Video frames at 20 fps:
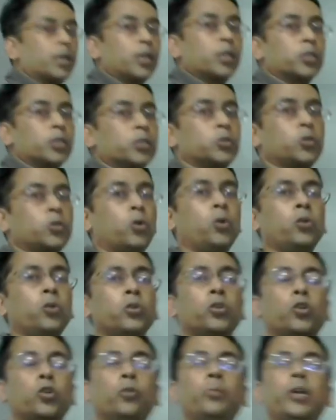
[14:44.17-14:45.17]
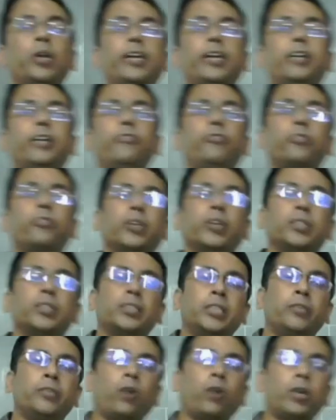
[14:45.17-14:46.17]
So cumulative
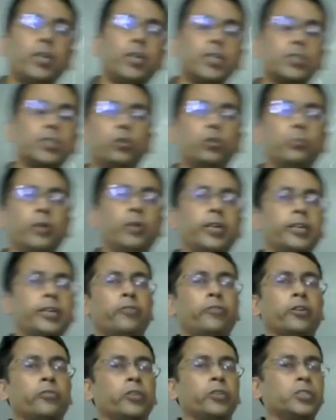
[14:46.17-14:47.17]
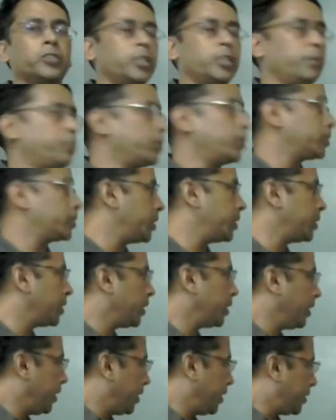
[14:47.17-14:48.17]
frequency, what does cumulative frequency represent?
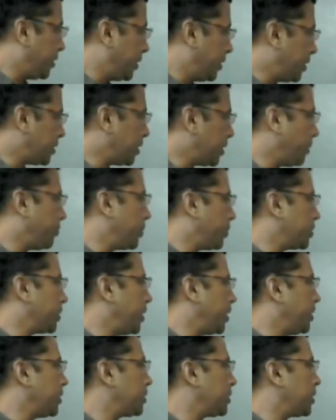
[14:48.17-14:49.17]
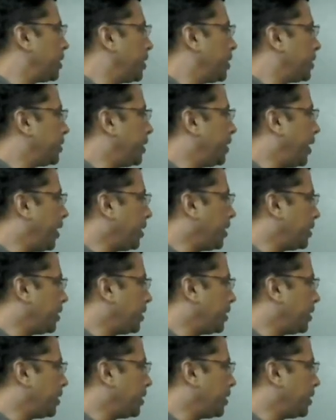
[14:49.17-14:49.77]
This represents that